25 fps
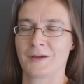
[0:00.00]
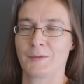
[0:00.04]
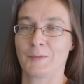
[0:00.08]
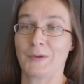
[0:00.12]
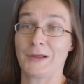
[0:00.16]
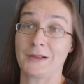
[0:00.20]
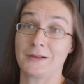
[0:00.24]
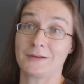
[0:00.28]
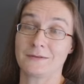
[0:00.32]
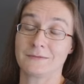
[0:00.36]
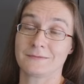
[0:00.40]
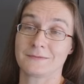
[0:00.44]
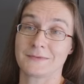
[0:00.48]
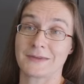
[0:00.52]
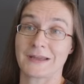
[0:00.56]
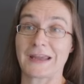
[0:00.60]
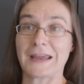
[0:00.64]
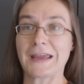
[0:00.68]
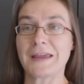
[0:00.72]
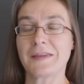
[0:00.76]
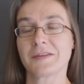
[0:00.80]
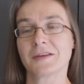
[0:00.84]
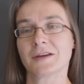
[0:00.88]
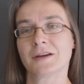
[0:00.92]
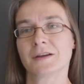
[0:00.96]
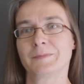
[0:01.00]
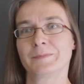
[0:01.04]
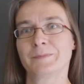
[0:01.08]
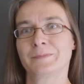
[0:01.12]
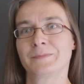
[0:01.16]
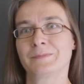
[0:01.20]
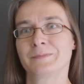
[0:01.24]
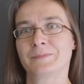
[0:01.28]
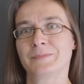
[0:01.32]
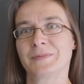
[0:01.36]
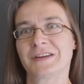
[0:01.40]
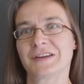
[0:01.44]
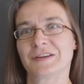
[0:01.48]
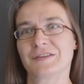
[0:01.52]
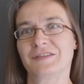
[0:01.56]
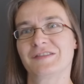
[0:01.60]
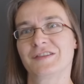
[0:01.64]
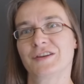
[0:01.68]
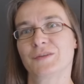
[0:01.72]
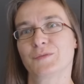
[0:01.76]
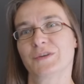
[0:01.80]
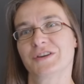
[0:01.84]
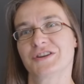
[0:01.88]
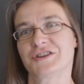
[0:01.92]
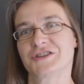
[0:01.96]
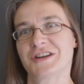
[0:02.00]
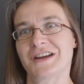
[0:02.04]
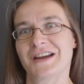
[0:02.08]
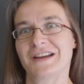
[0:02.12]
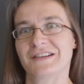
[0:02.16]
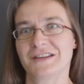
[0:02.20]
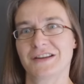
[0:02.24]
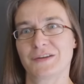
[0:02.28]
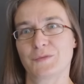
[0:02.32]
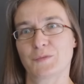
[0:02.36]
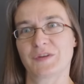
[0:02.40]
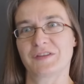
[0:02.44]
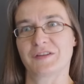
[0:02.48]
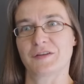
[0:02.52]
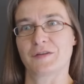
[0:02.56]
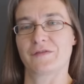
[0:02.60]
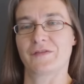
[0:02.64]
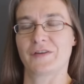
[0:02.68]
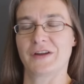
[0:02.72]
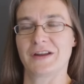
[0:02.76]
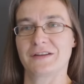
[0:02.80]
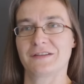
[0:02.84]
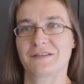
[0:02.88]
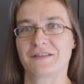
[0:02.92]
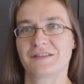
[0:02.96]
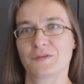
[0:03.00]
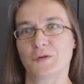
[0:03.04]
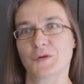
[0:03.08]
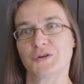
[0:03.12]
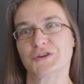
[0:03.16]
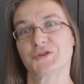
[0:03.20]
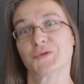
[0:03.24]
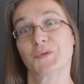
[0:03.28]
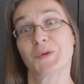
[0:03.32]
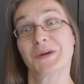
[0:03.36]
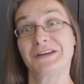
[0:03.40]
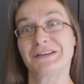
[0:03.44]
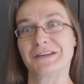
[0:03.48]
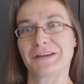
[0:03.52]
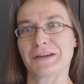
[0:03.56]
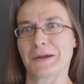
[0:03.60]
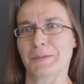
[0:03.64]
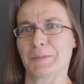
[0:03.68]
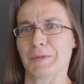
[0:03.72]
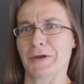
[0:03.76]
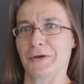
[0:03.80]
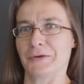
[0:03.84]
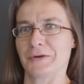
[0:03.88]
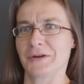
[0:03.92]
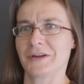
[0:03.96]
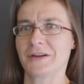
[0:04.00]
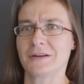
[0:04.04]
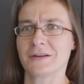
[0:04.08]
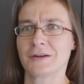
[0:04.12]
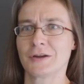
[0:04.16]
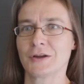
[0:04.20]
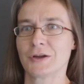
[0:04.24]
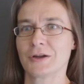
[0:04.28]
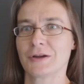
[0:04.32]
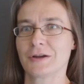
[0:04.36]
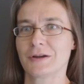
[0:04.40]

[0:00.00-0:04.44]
Well, either because you were chatting with your friends or tweeting about it,